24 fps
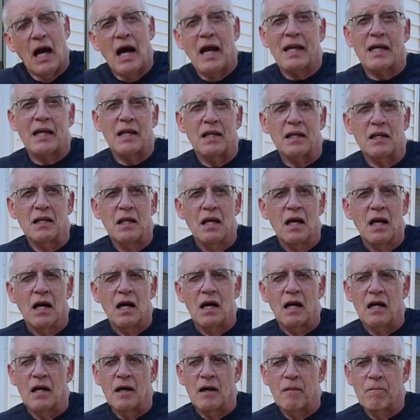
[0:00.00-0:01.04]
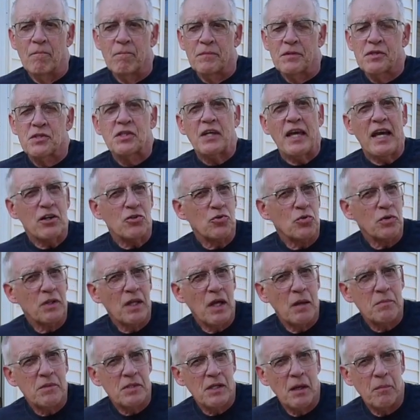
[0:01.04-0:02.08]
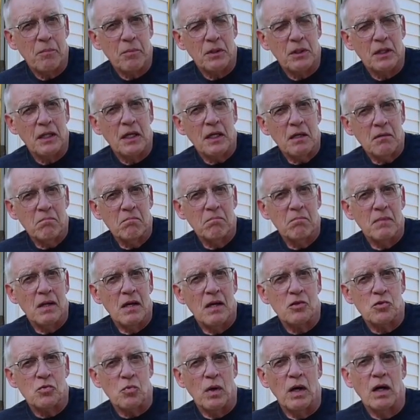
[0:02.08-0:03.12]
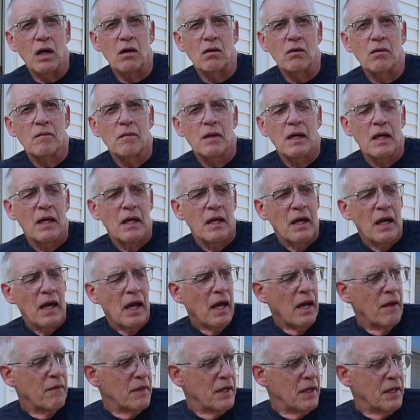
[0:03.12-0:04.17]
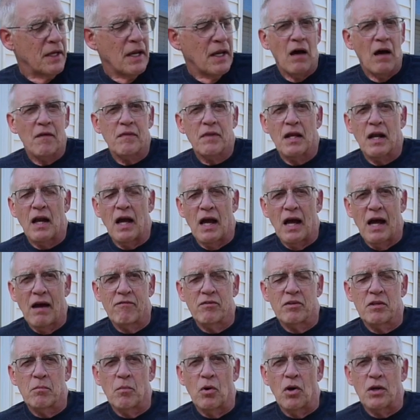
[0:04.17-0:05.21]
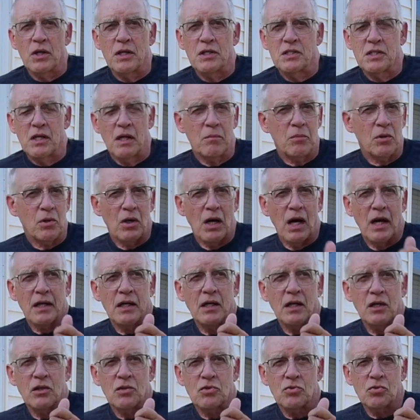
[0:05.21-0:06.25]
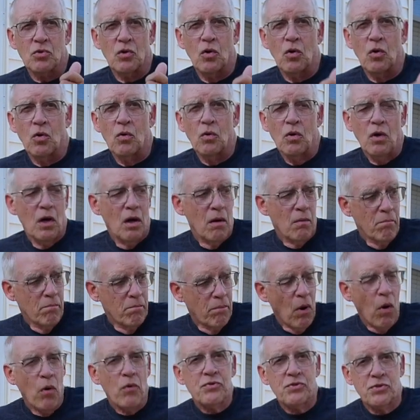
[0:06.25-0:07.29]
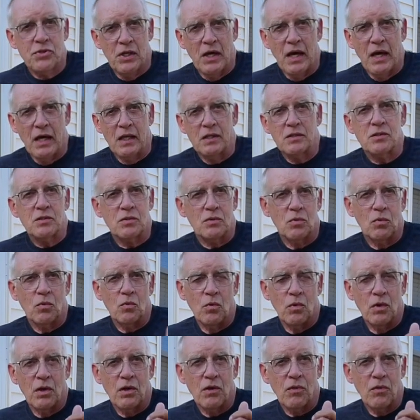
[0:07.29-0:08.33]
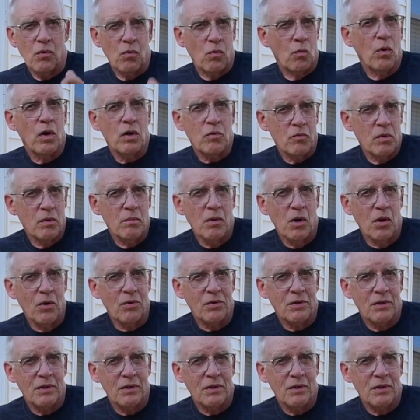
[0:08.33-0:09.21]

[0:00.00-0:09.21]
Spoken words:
I can schedule them separately as well, and then that I have them on a dimmer, I can control both sets with one remote.